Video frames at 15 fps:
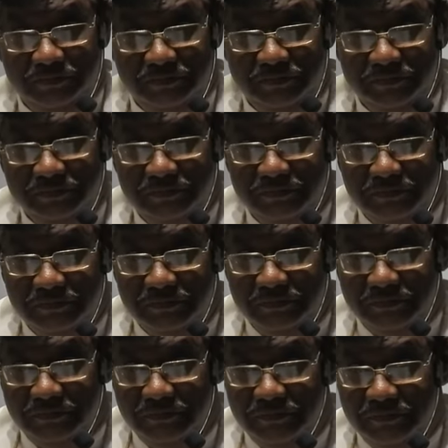
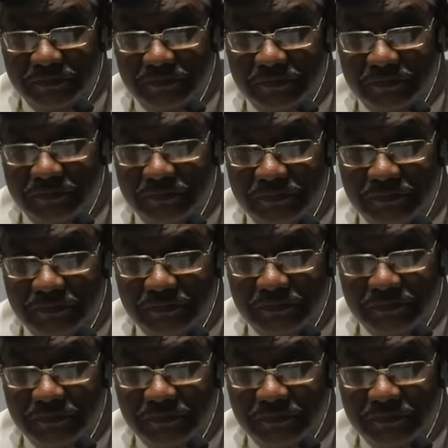(silence)